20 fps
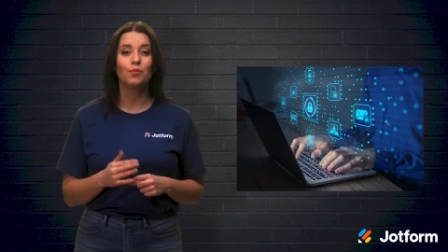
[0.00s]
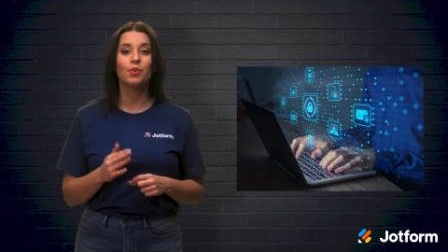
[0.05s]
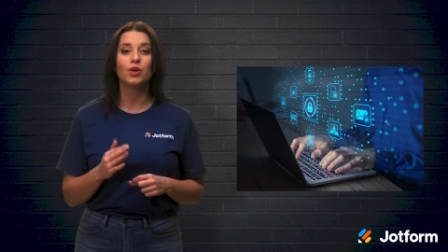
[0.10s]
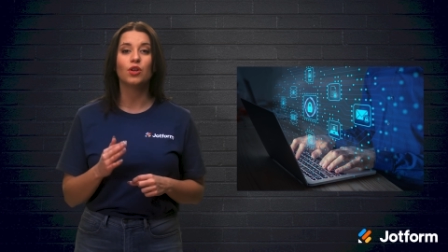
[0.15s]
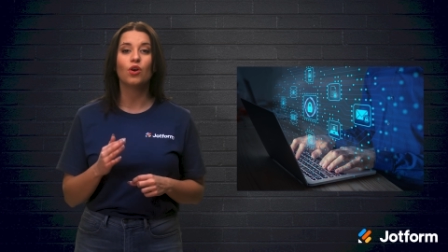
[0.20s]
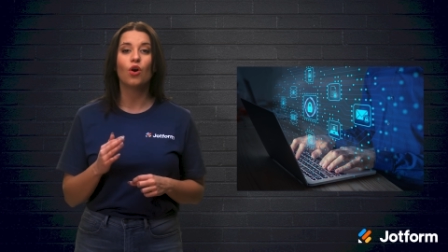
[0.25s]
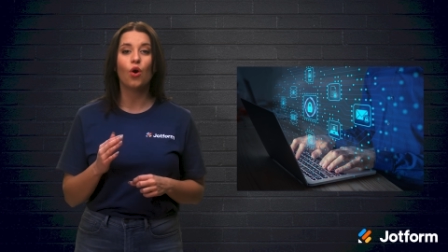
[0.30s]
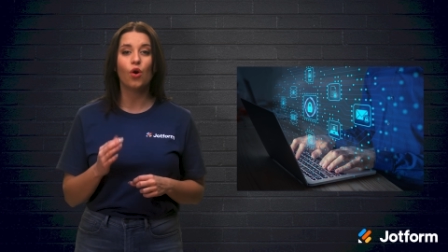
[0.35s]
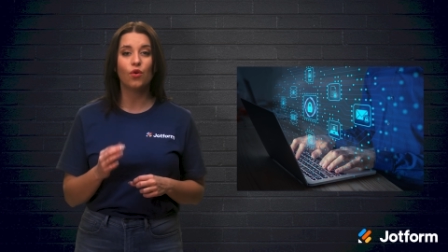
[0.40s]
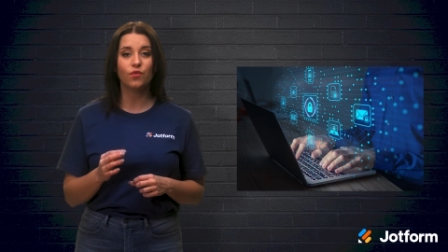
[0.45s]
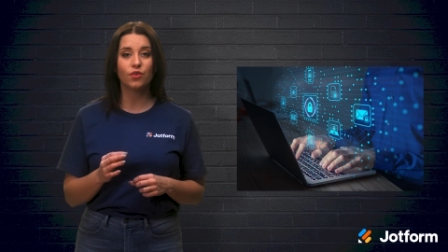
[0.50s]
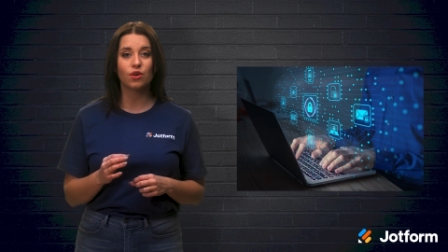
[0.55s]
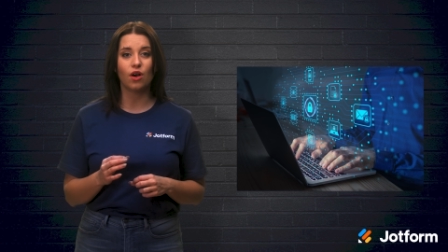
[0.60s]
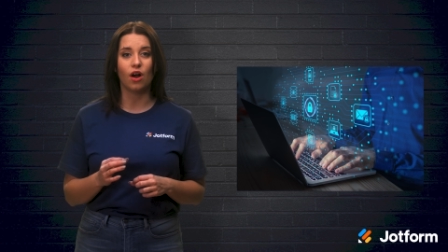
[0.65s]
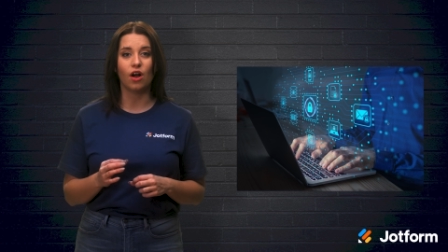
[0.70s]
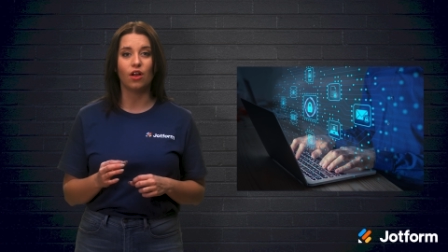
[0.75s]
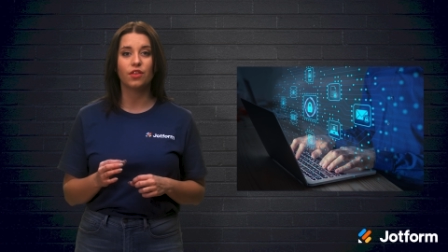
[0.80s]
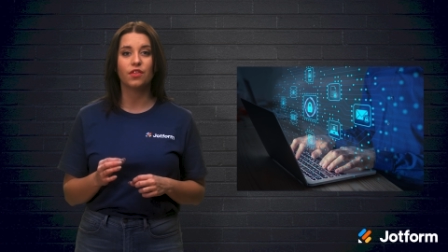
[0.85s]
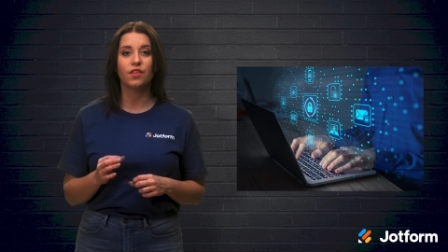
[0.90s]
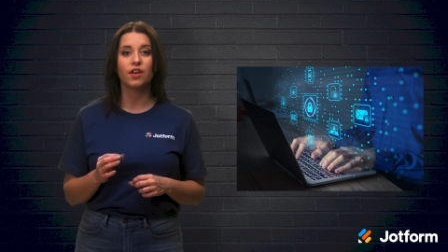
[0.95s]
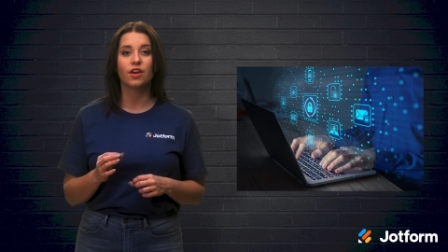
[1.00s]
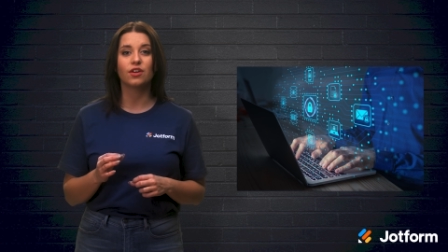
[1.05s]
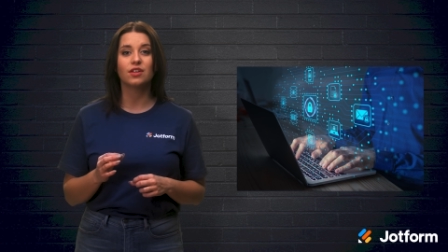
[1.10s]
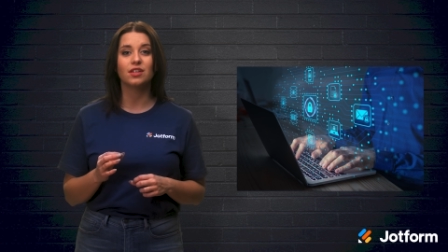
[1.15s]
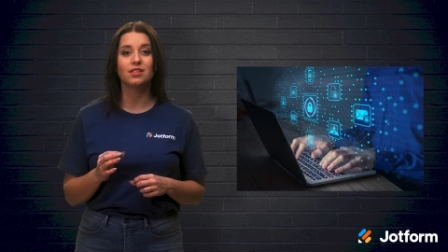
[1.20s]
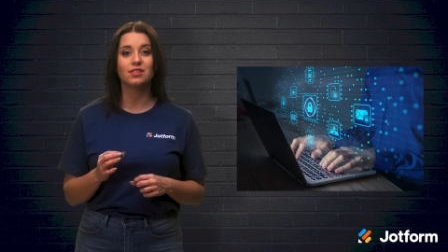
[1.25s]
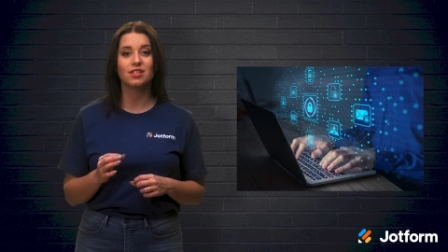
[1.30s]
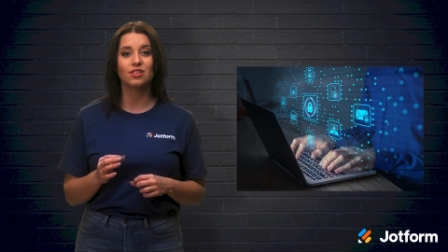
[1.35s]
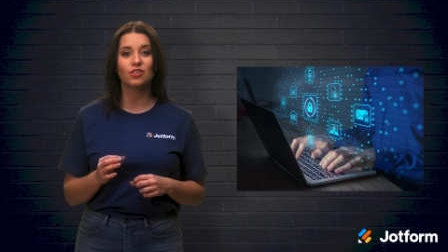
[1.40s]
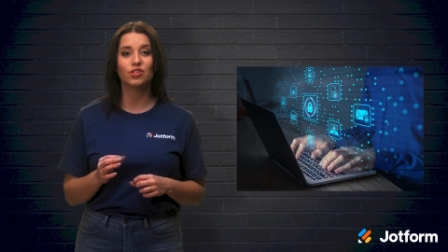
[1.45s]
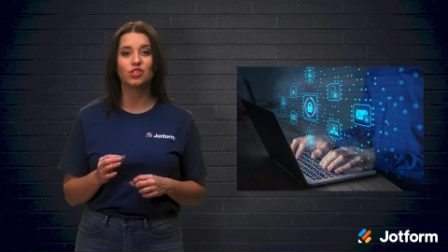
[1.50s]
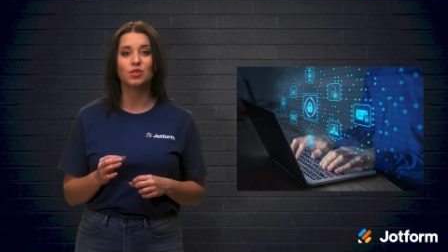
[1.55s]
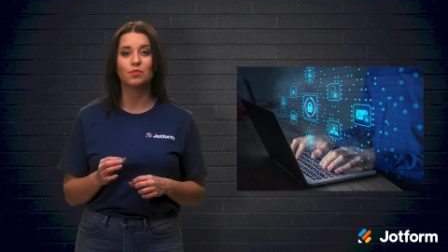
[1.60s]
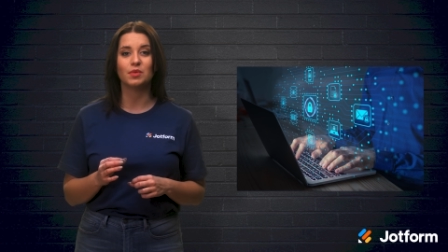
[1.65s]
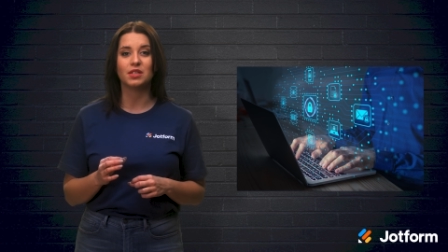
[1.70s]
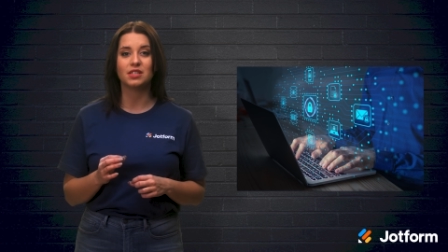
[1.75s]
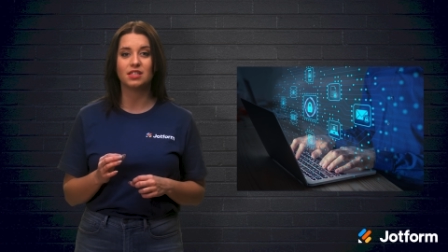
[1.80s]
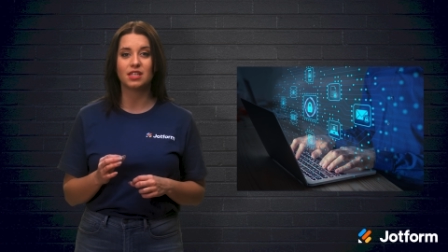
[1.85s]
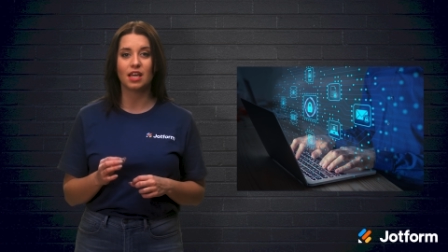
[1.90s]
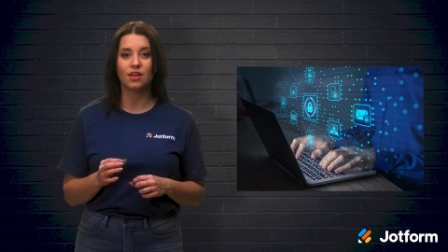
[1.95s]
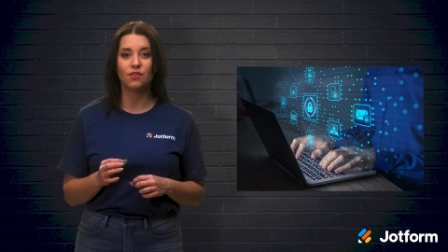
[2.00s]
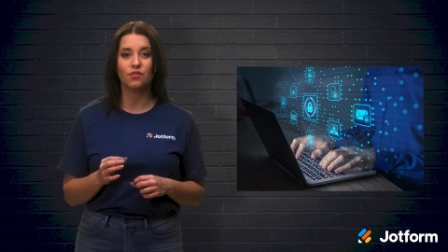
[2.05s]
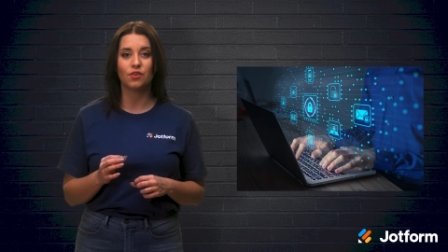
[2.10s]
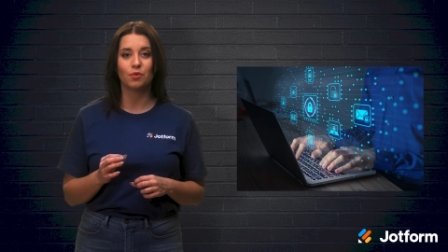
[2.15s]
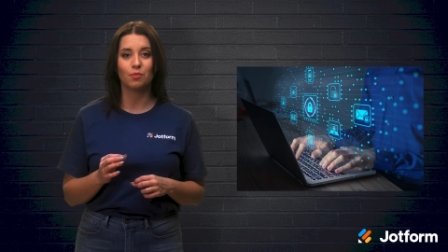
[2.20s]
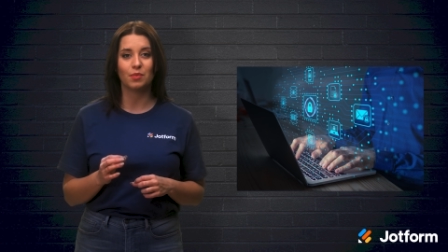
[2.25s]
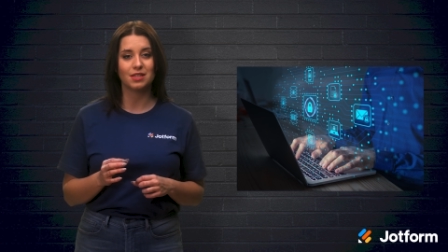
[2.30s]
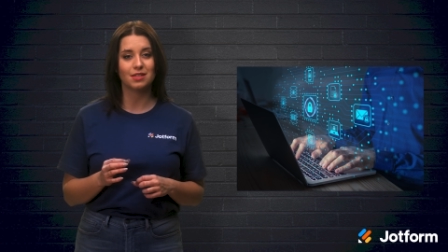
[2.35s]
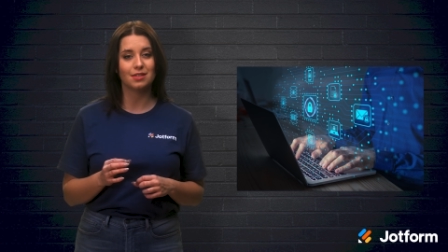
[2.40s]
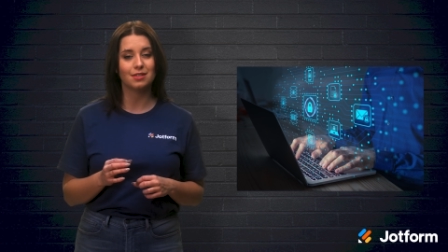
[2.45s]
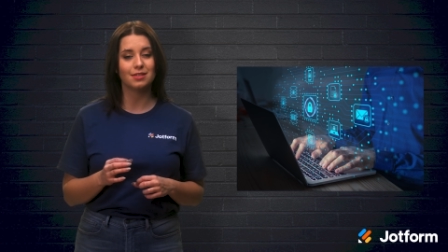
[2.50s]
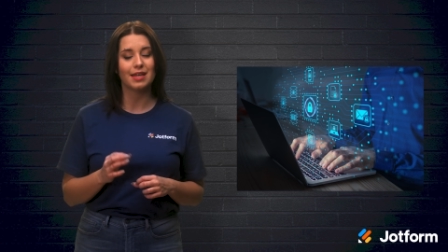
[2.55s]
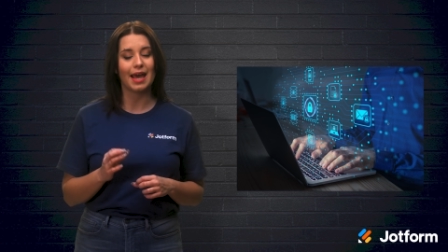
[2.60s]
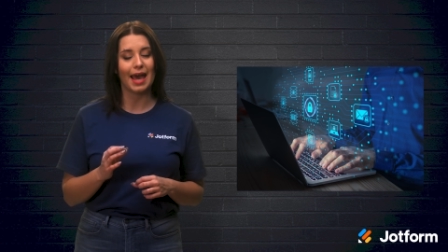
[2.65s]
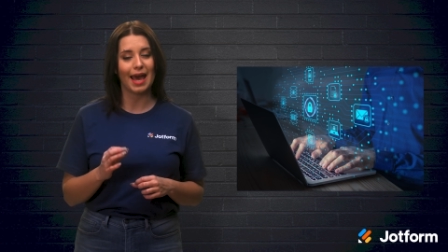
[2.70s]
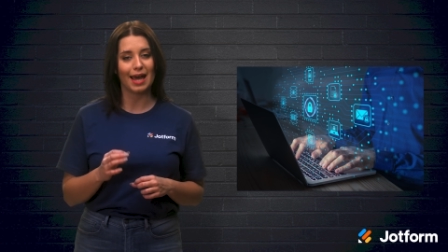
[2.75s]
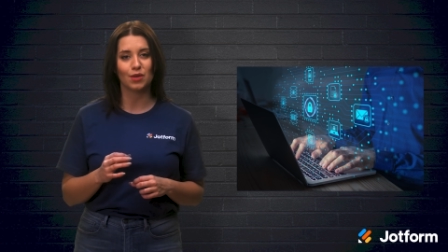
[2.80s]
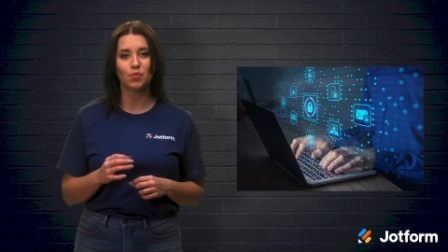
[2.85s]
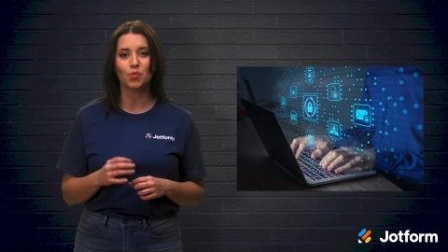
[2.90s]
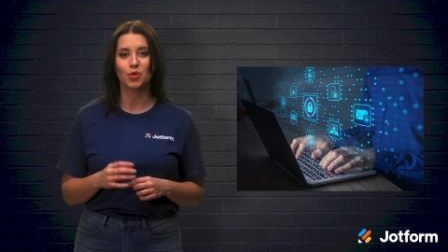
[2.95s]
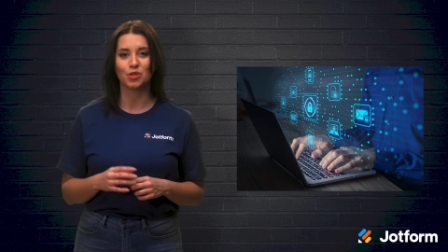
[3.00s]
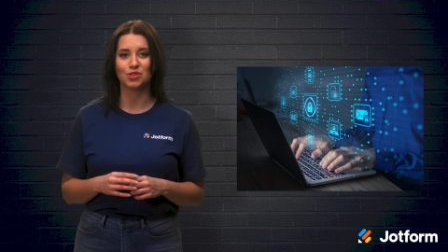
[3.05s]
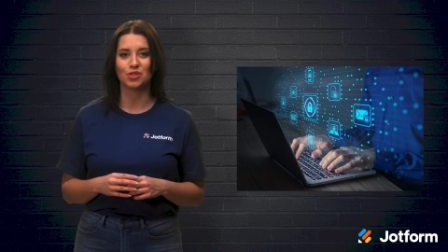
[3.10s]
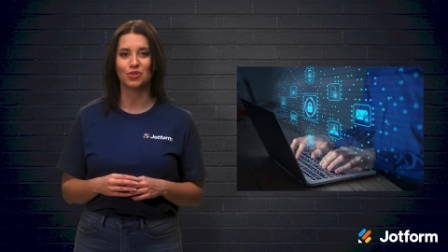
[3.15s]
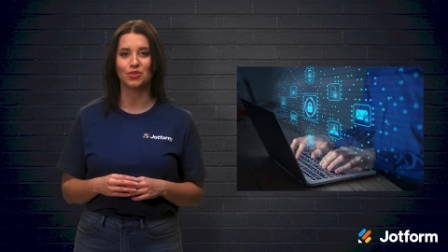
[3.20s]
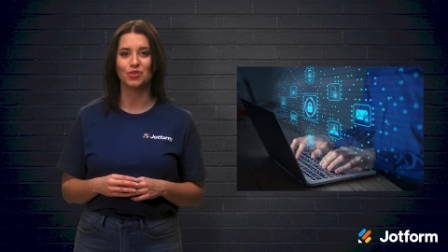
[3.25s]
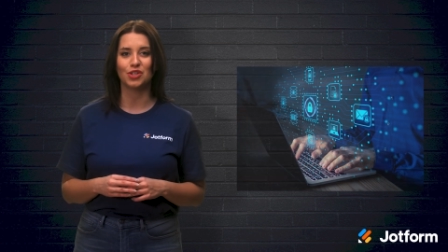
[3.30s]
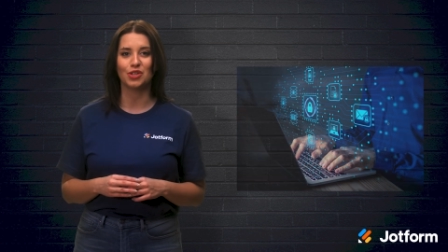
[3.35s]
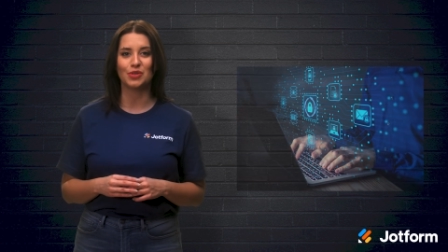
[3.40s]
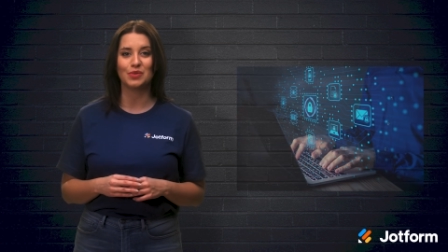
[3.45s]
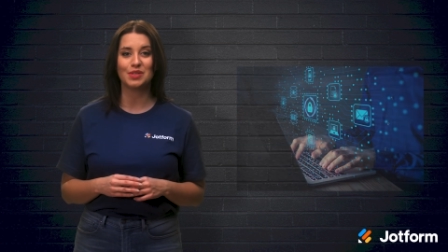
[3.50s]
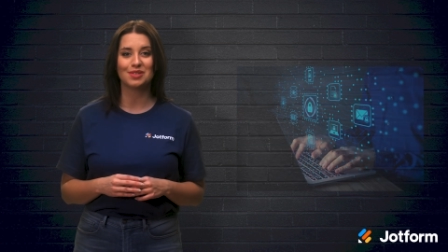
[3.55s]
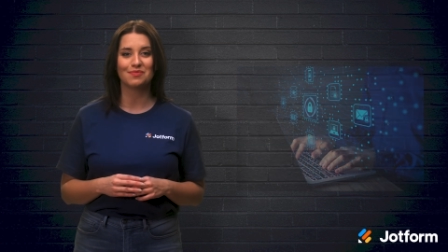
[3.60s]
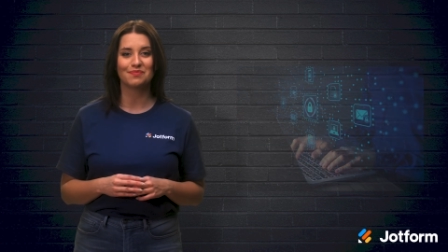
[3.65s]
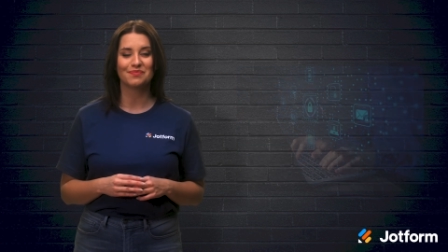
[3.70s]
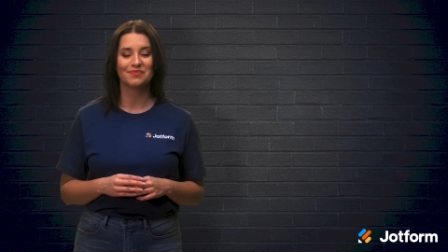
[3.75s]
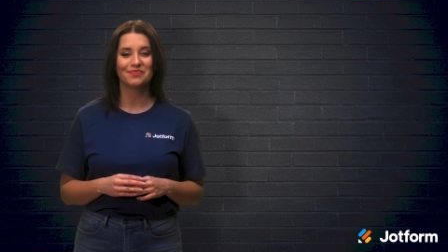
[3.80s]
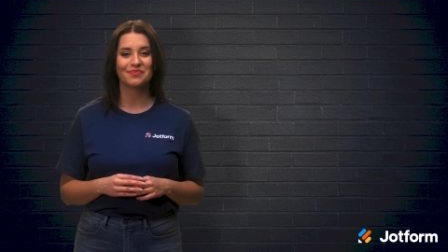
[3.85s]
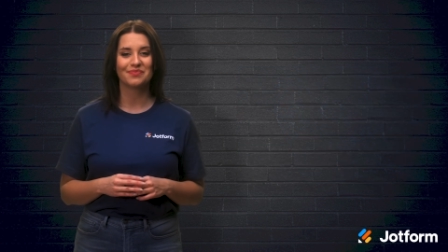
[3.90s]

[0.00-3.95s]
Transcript: but overall, they are considered to be safe for business and personal use.